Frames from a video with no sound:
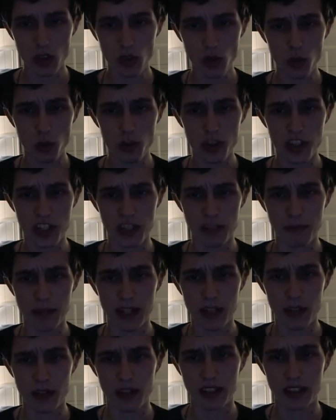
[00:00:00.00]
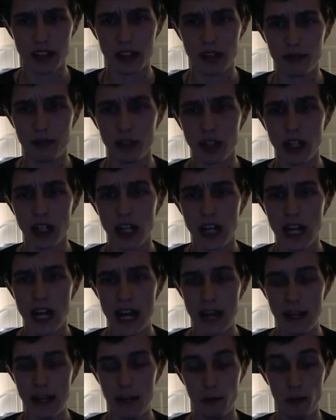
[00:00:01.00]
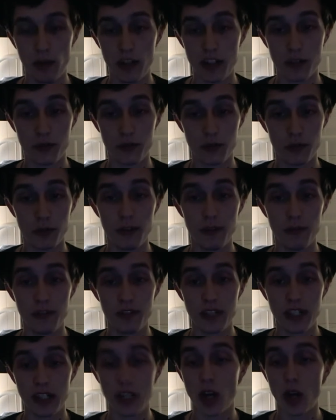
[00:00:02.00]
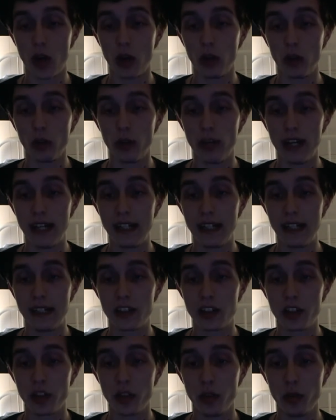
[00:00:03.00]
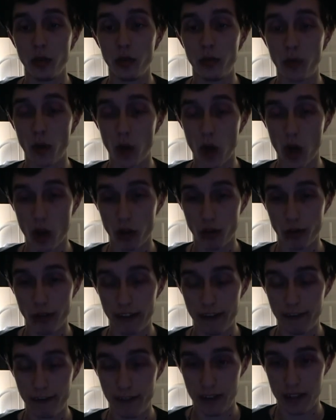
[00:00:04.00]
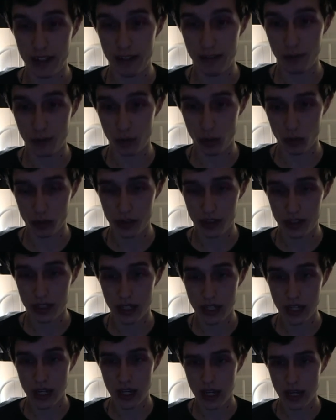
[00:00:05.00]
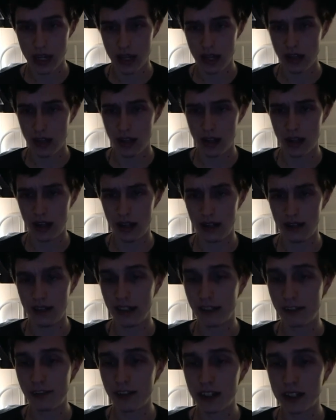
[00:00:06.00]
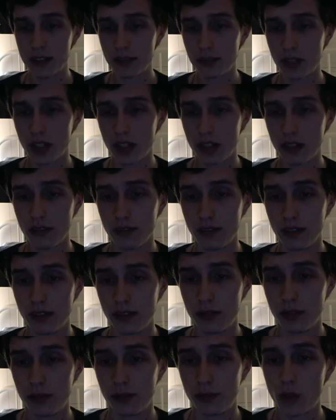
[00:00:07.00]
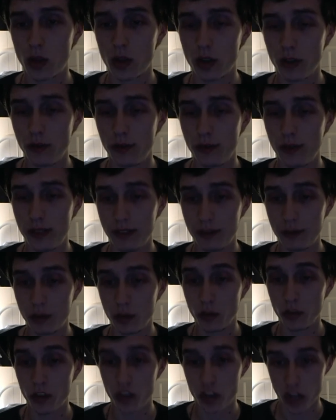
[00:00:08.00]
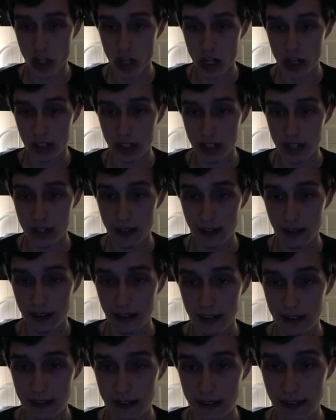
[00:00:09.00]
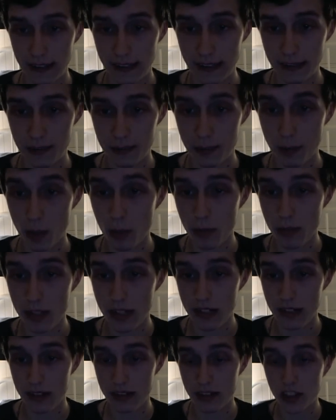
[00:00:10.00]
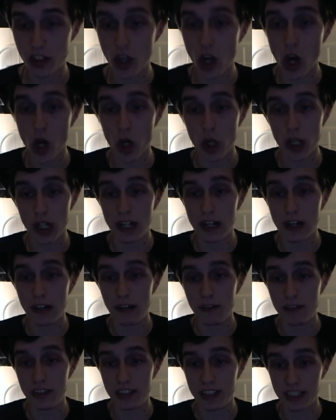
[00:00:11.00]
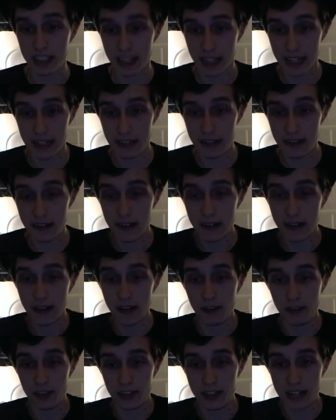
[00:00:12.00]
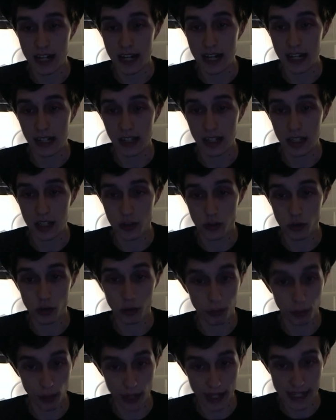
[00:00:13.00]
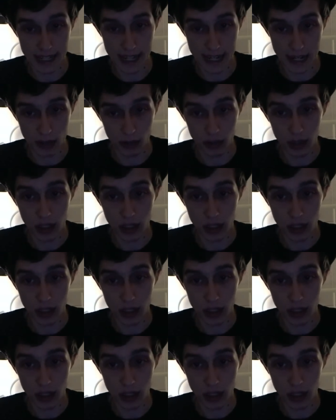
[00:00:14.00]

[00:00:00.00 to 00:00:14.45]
which is a minor discomfort, and it ranges from 15 all the way to 450 volts. The effects of a 450 volt shock leaves permanent scarring of the skin of a dielectrical breakdown.